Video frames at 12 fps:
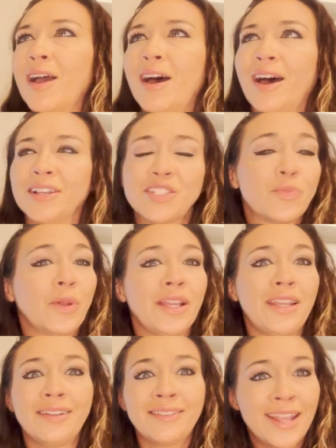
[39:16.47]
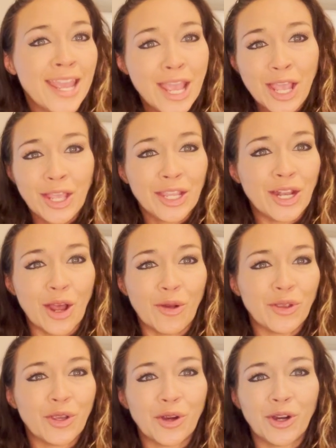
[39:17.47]
uh, spleen, you
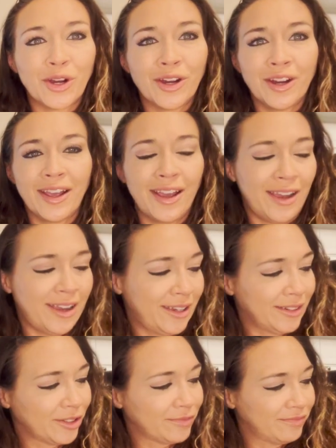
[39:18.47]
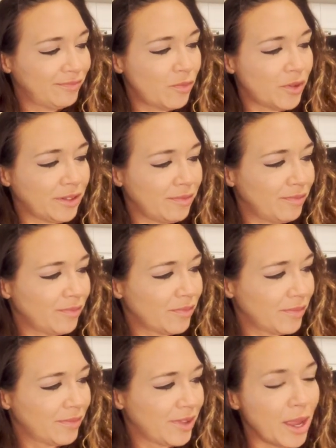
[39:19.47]
know, your, uh, what,
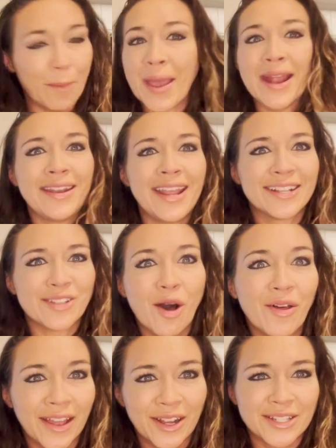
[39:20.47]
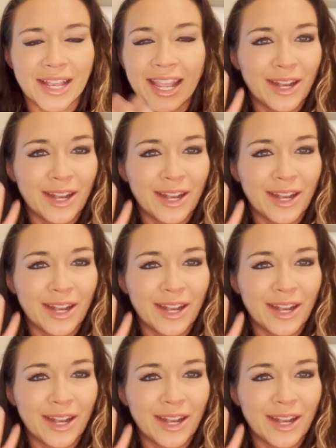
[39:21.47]
the appendix, all that good stuff.